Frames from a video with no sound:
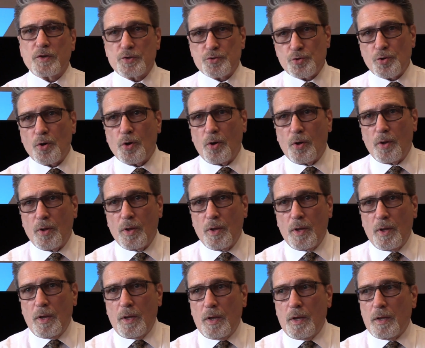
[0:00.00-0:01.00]
control.
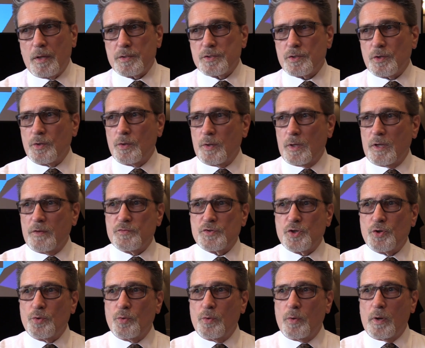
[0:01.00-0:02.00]
So it gives
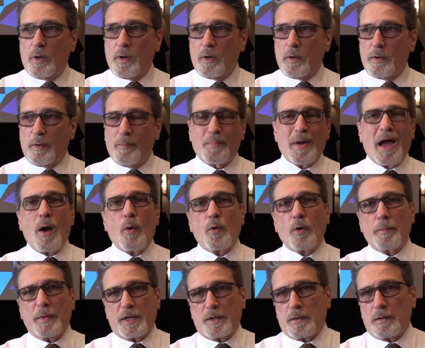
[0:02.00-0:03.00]
you
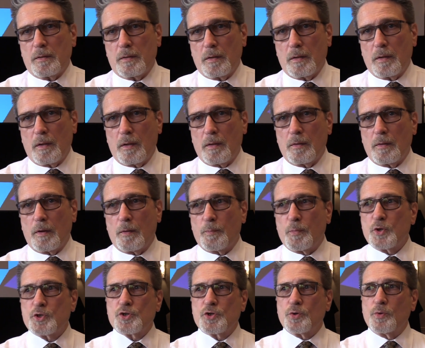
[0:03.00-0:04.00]
empowerment. It puts